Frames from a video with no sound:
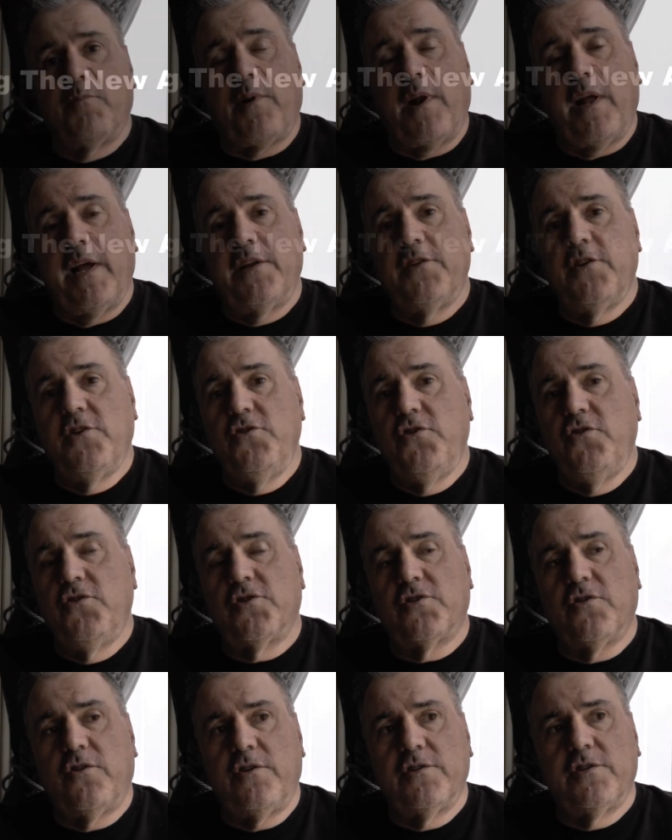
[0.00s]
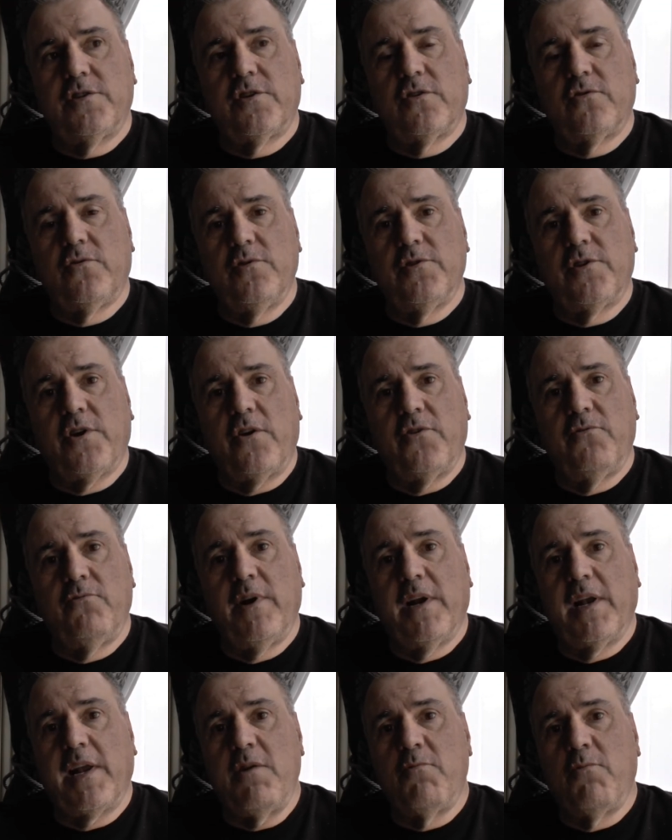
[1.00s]
playing the new songs. They're going down
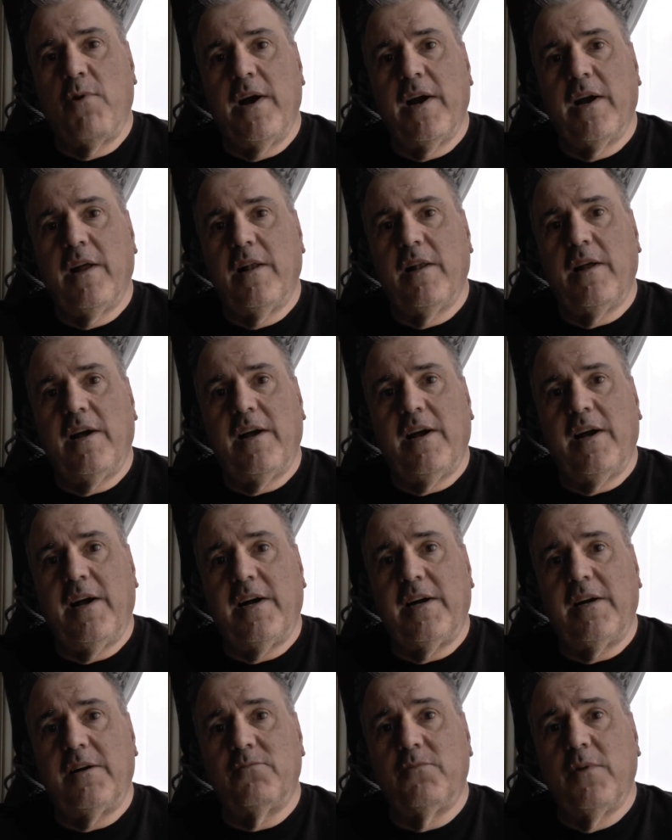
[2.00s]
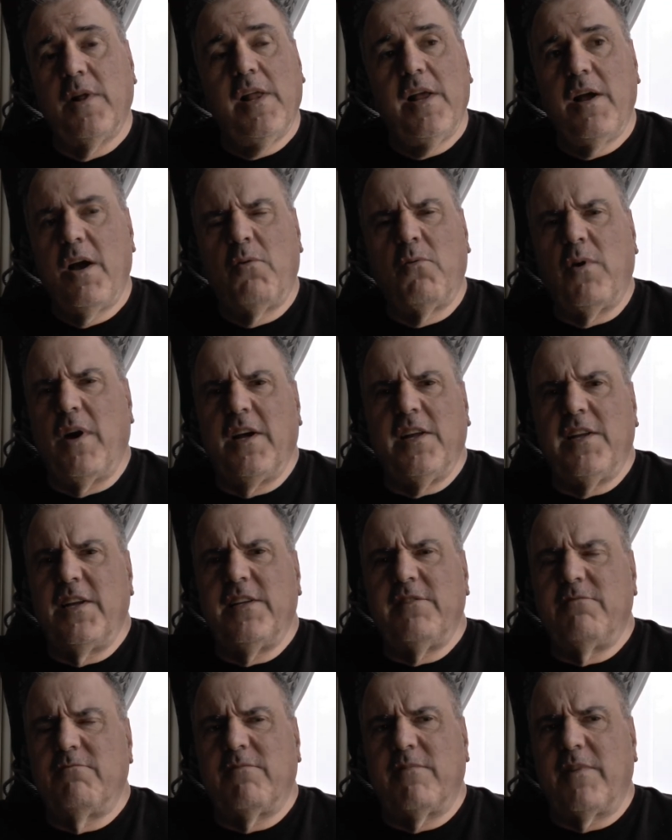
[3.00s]
really well. I
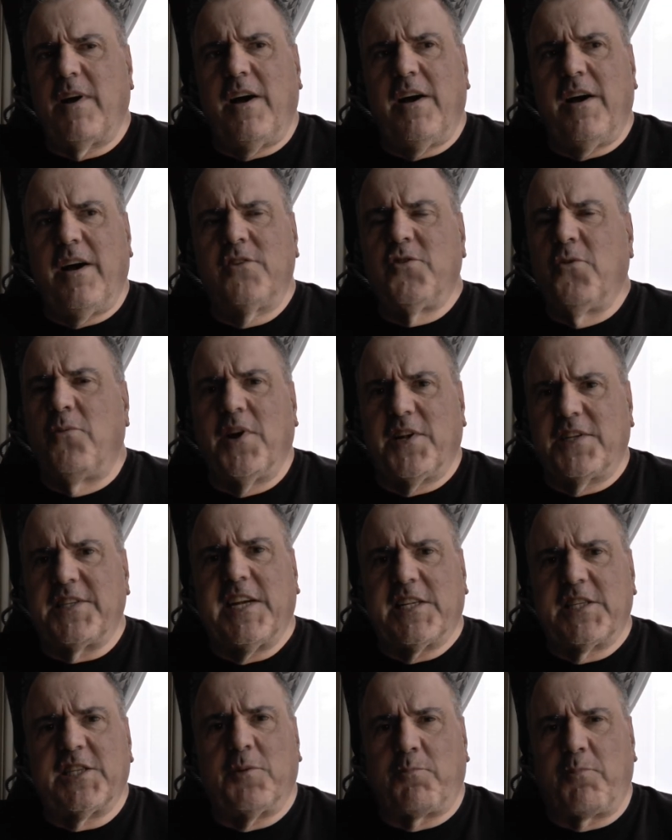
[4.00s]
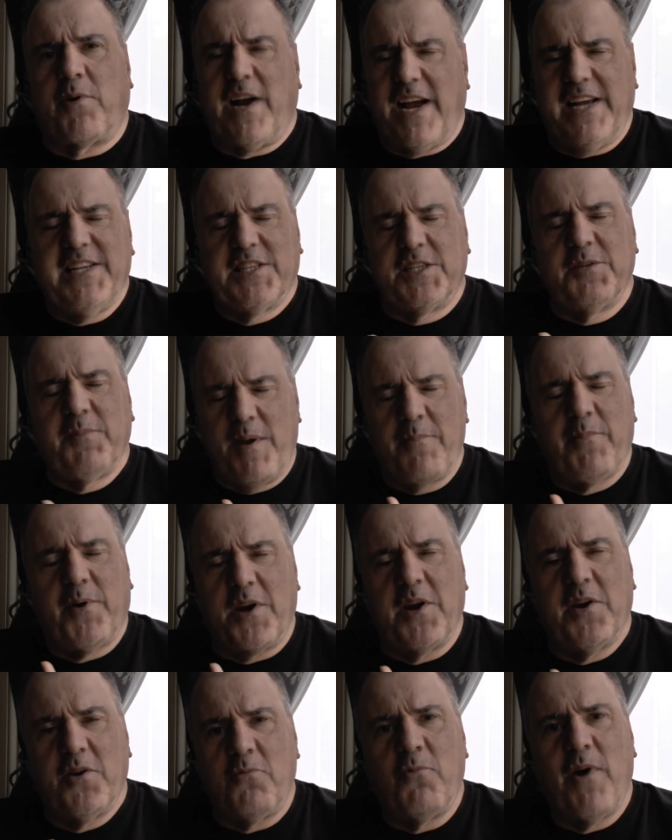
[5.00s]
don't want to say it surprises me,
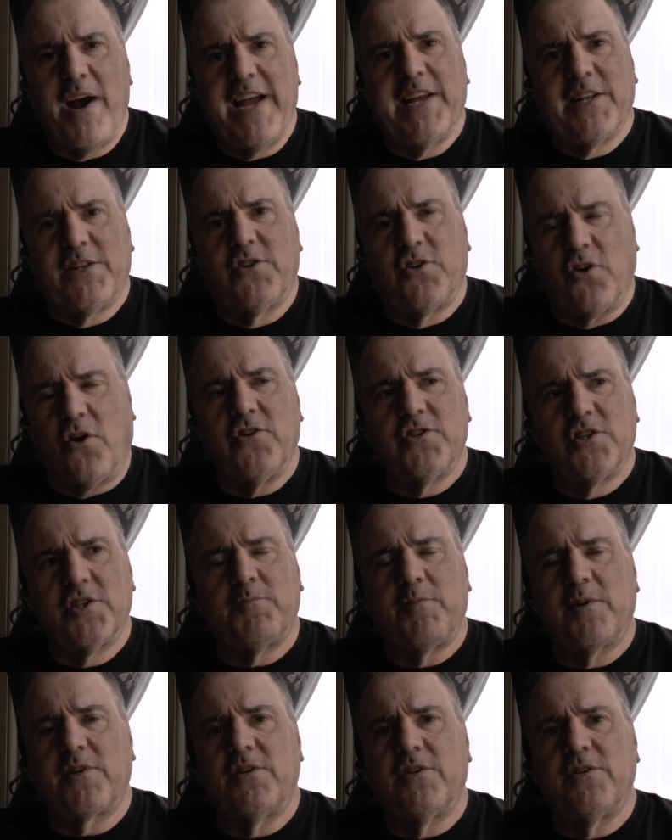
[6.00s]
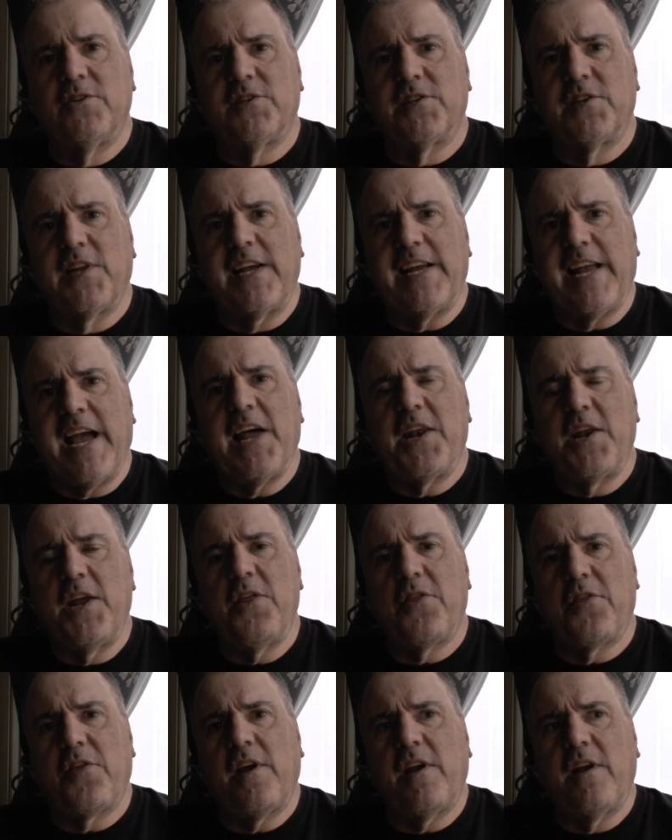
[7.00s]
but in a way it does, because like
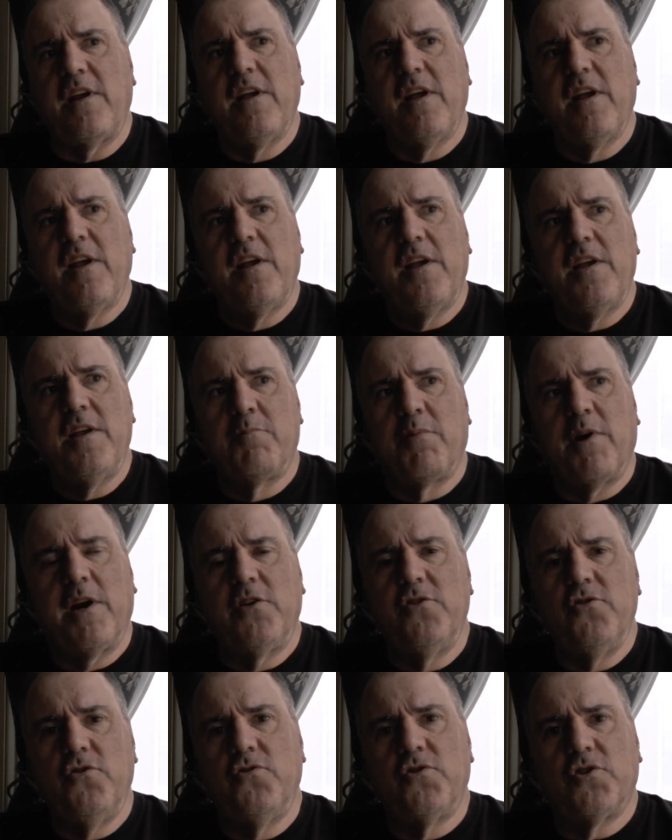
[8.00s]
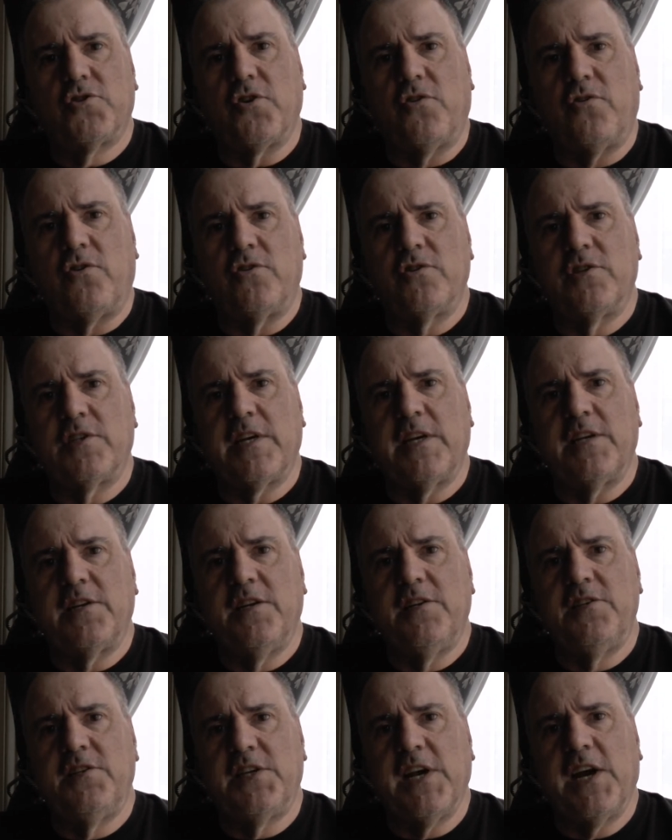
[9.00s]
anything, you bring new songs in
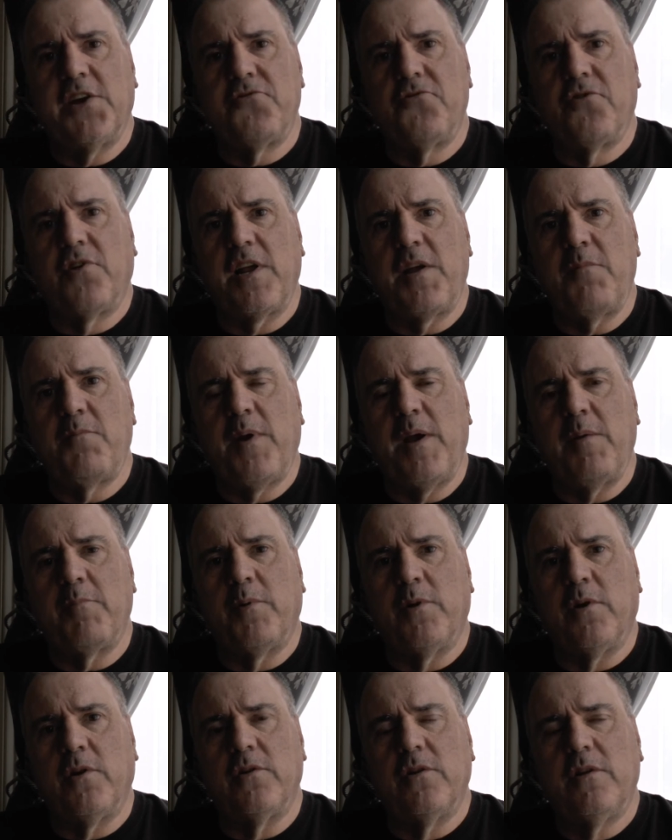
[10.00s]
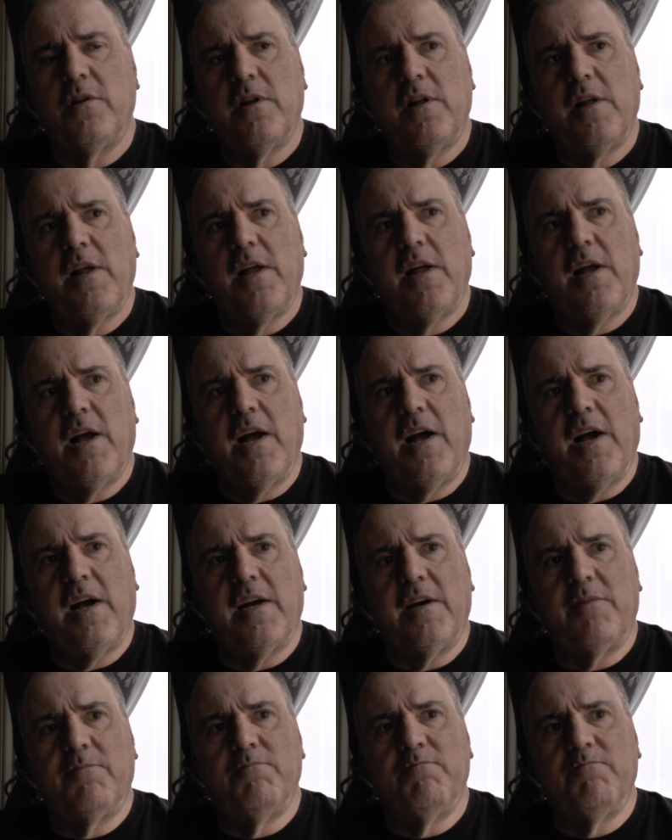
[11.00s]
and generally people
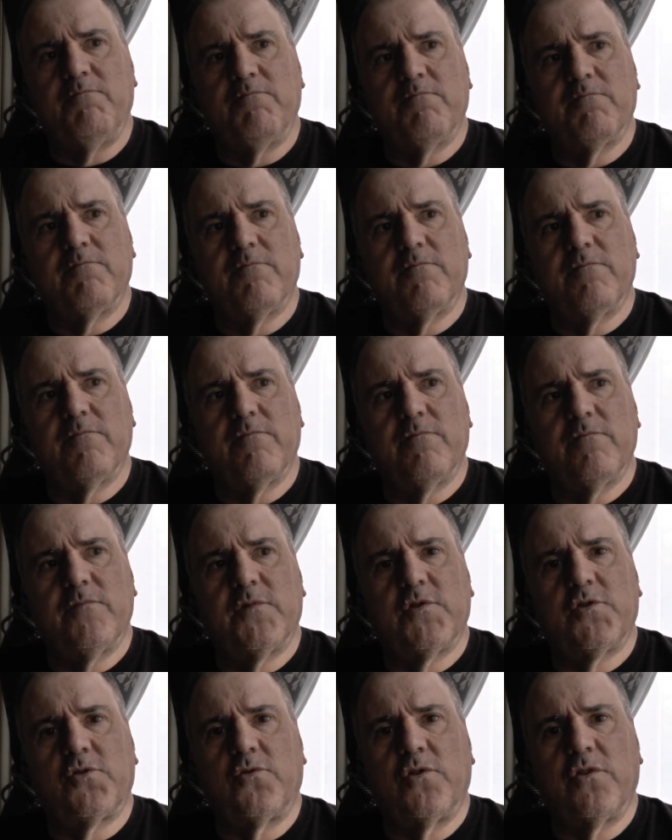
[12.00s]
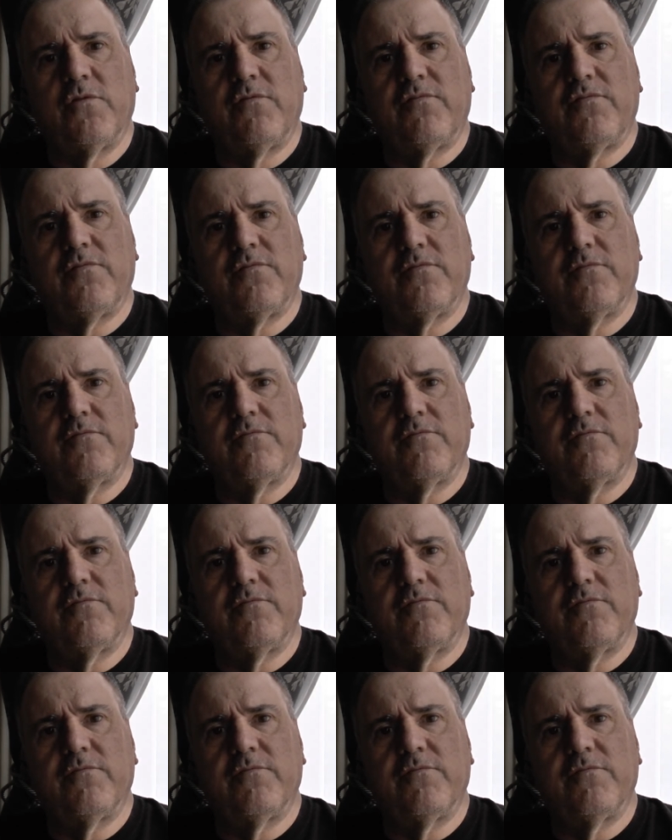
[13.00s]
sort of